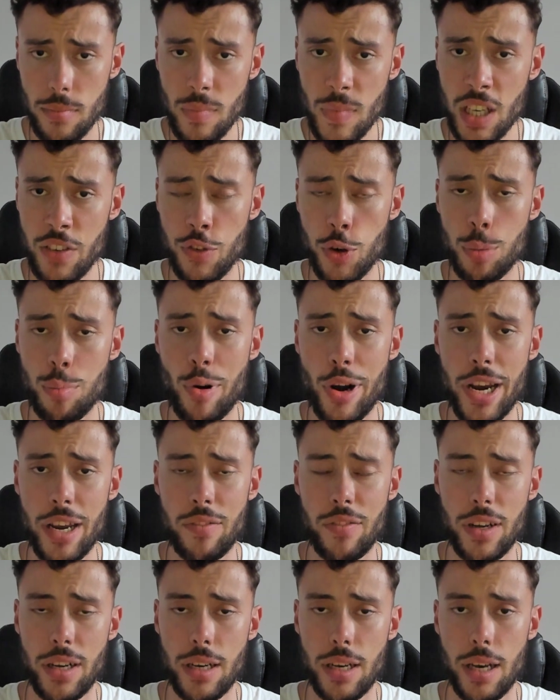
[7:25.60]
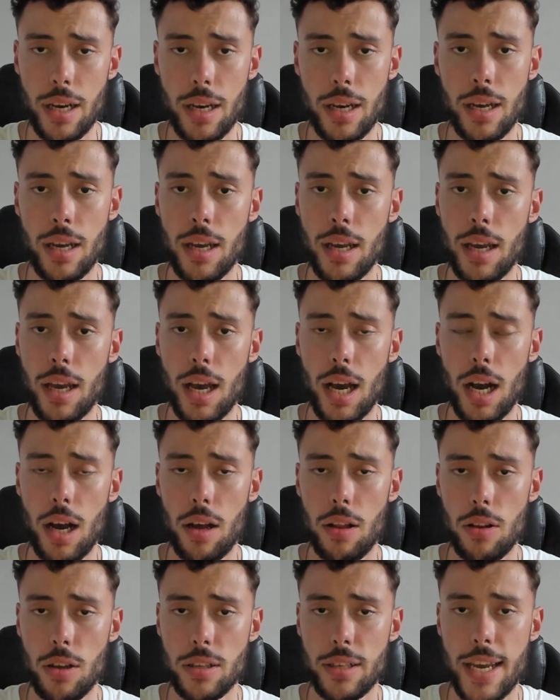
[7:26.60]
if you're brave, and
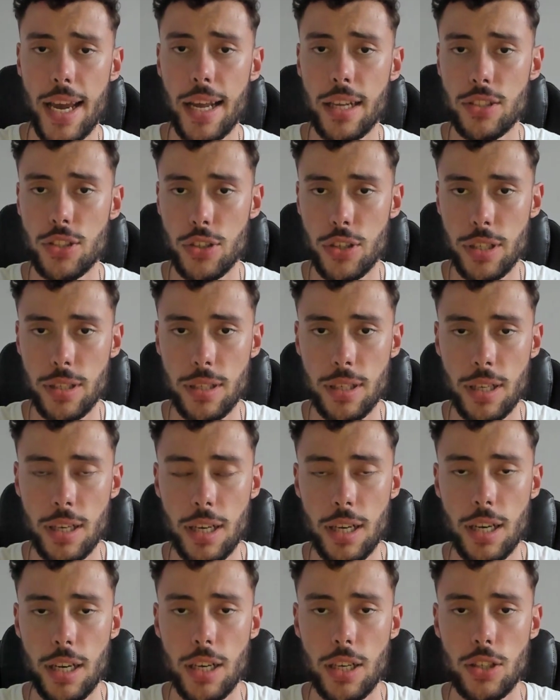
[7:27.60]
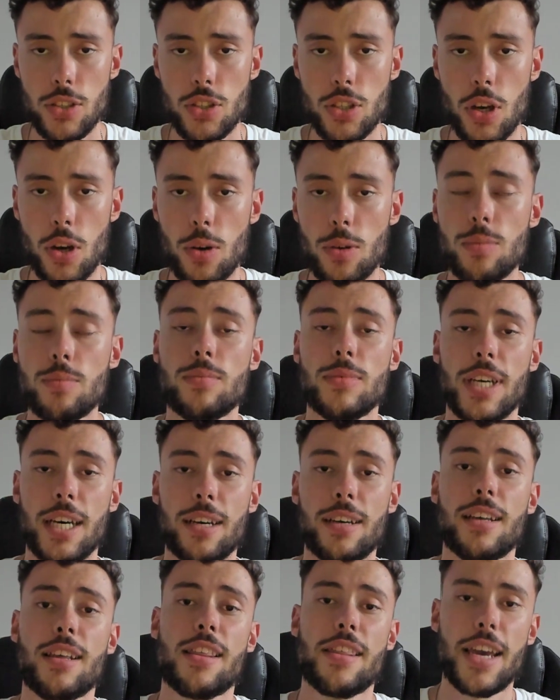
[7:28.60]
I'll look to answer it. So yeah,
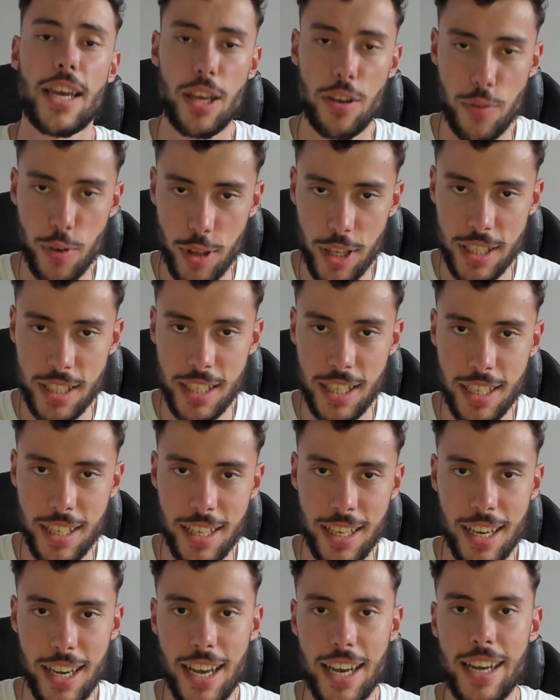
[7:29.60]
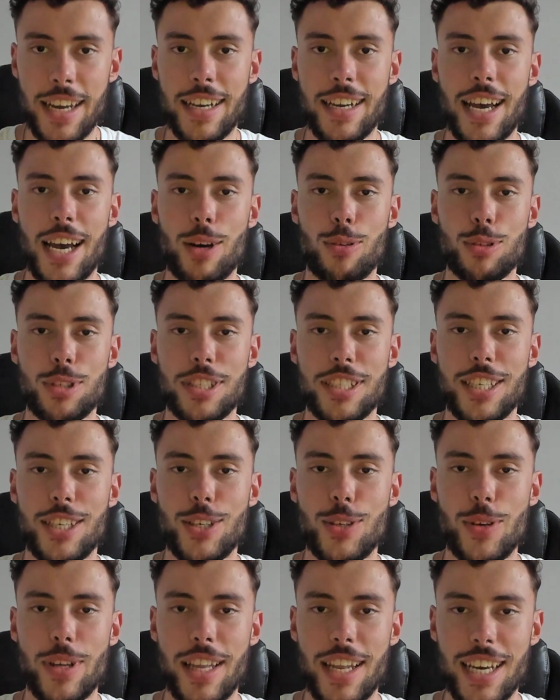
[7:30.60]
thank you for listening, and I will see
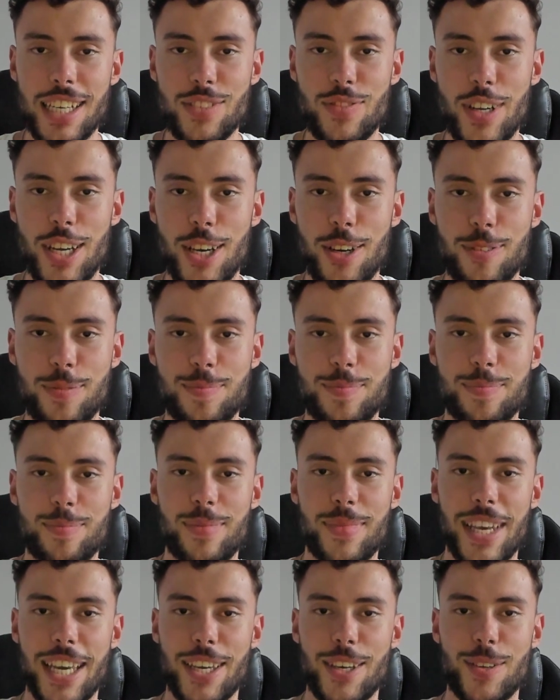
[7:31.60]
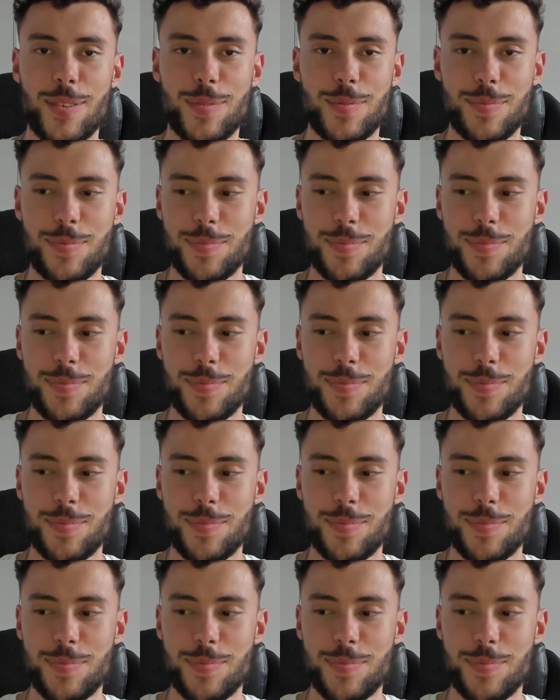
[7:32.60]
you in the next video. Thank you.